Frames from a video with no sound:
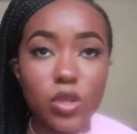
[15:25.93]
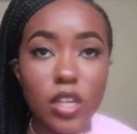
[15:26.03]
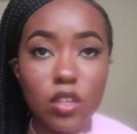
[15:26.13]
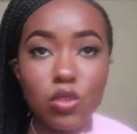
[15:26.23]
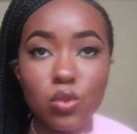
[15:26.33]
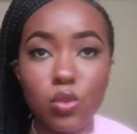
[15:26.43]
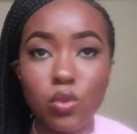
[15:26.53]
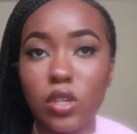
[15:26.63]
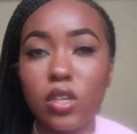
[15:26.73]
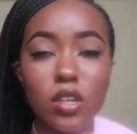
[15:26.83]
wear like
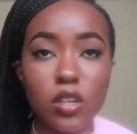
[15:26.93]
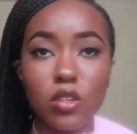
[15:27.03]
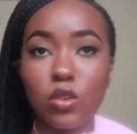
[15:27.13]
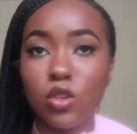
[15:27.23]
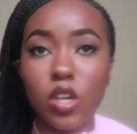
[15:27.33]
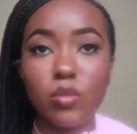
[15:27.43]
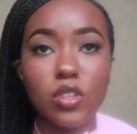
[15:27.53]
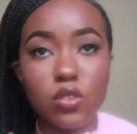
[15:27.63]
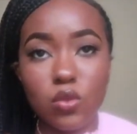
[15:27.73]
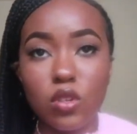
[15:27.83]
nude
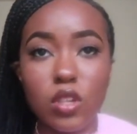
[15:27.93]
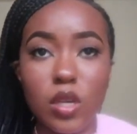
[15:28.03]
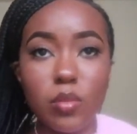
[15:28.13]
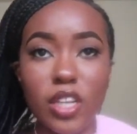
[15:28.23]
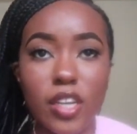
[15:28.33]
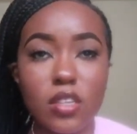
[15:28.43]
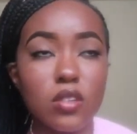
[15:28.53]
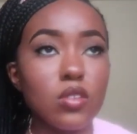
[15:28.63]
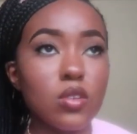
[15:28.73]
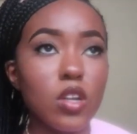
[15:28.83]
undergarments or like black
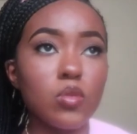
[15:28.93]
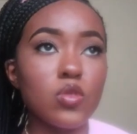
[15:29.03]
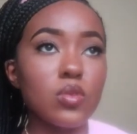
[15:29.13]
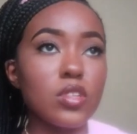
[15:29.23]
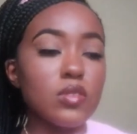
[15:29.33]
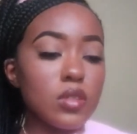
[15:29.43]
undergarments, whatever.